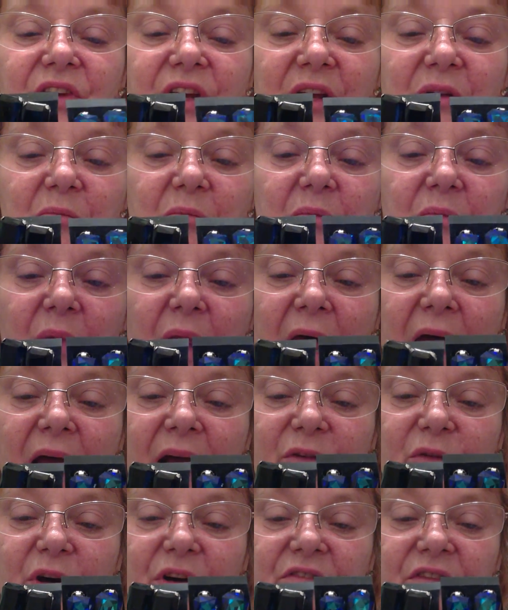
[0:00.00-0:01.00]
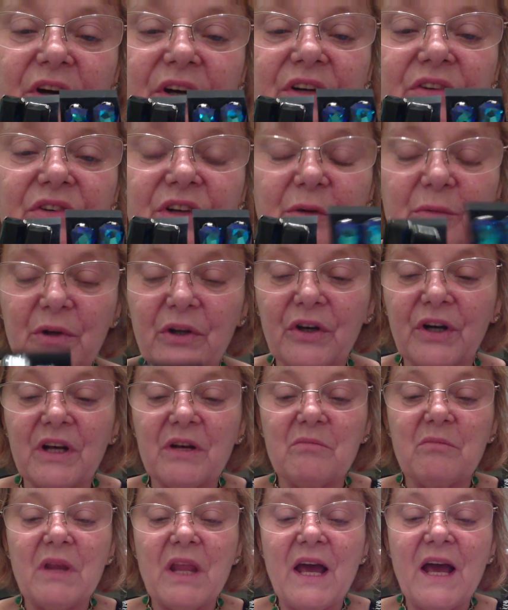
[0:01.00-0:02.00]
in black, well, very similar
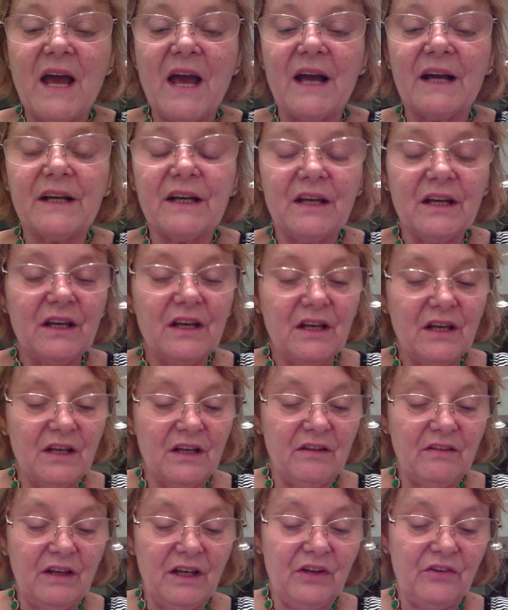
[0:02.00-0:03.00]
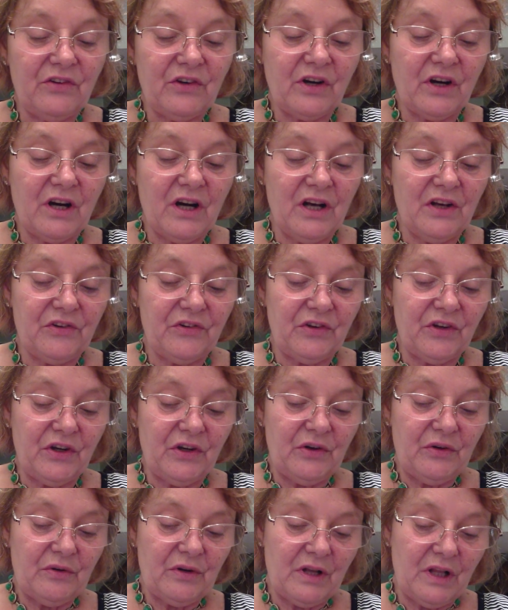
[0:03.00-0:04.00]
in black. These are
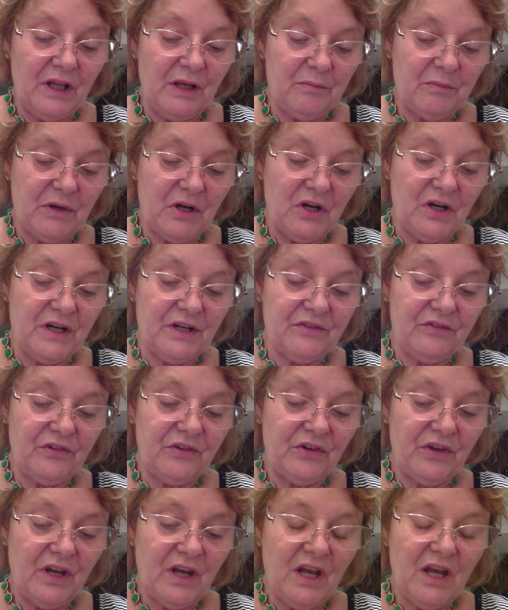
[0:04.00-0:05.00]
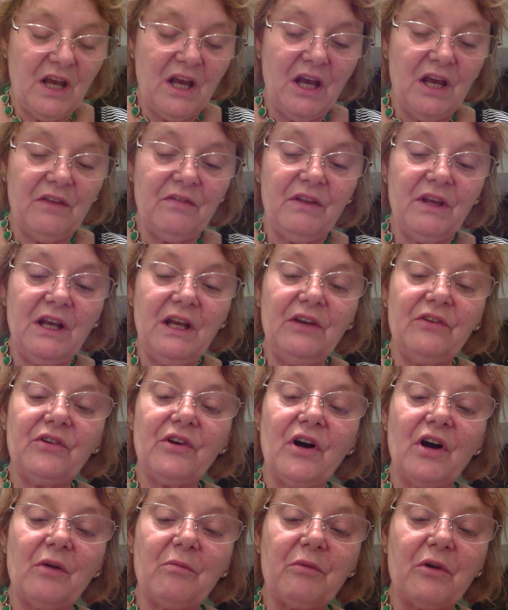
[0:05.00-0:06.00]
also clip-ons, and these
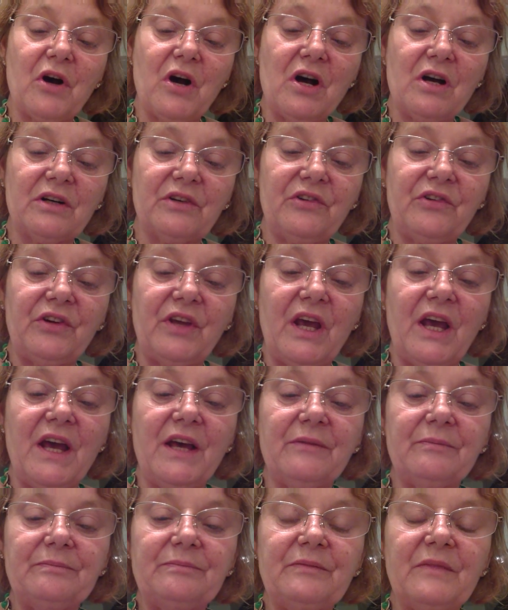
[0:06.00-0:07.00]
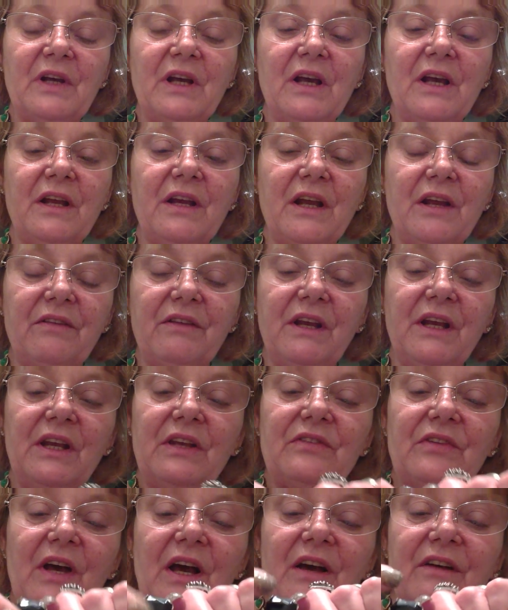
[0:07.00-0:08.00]
are prong set. Now
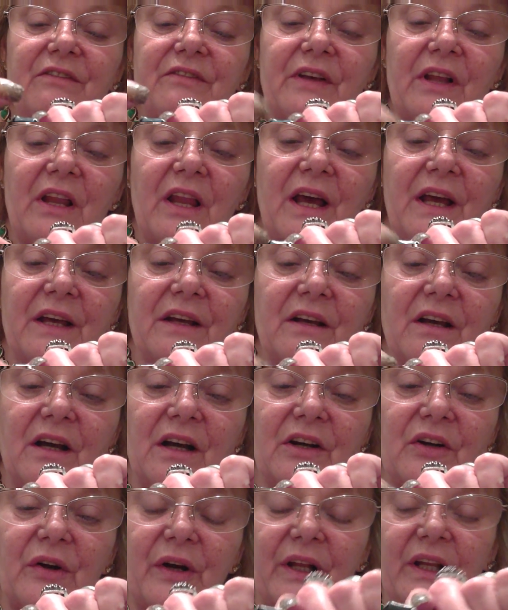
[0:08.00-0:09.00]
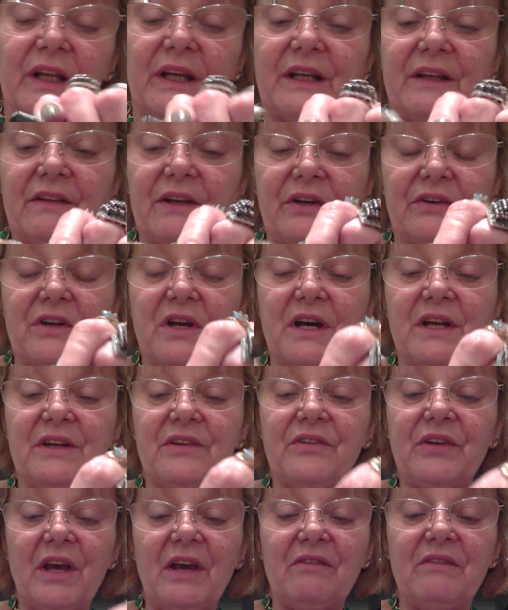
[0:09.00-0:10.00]
these I feel like acrylic. They're not
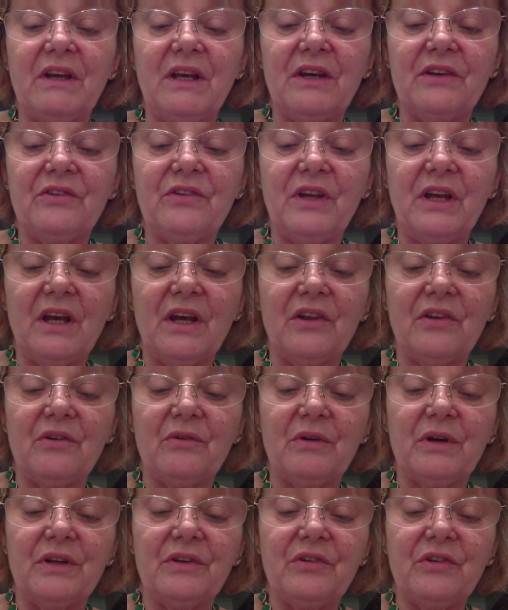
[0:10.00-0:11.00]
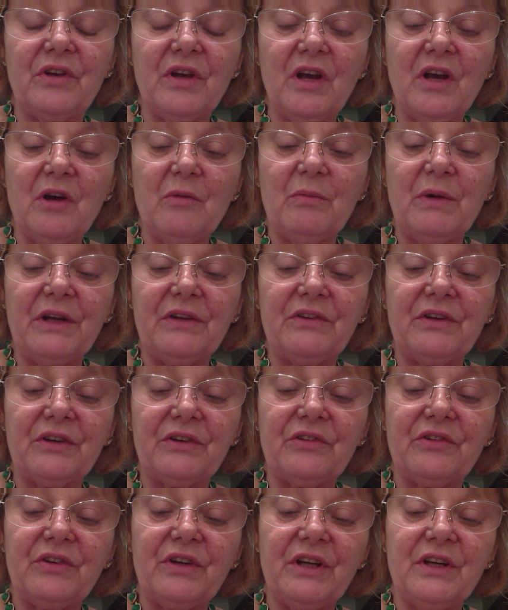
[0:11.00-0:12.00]
as heavy as the other ones, but they're
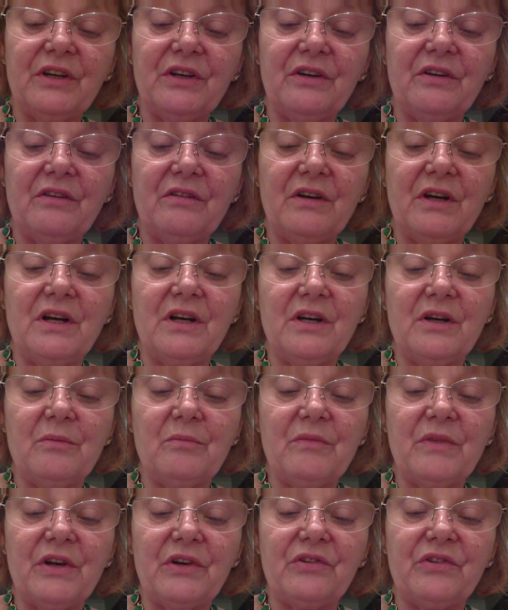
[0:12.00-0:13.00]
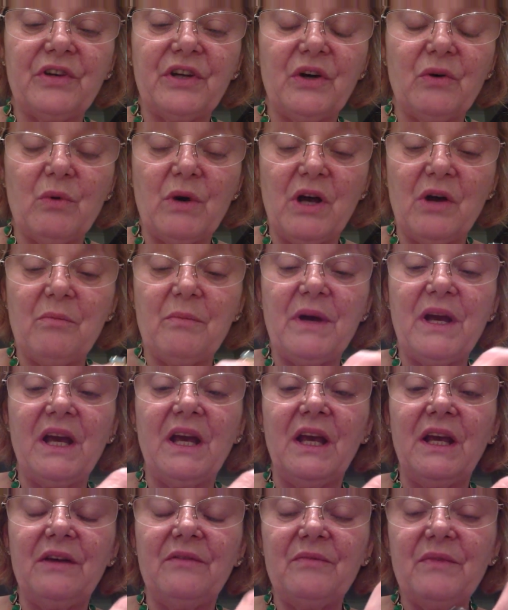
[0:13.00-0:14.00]
still um, they're still well
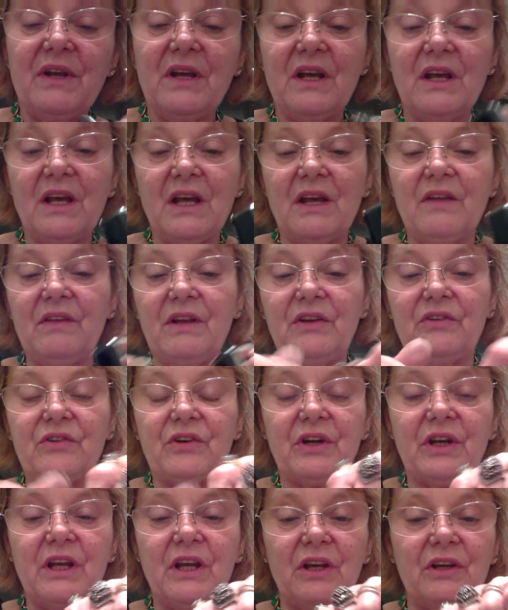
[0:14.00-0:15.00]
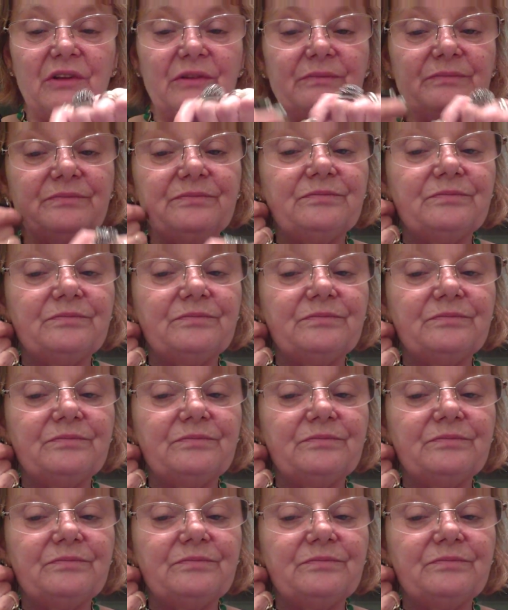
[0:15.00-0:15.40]
made, and these are cute.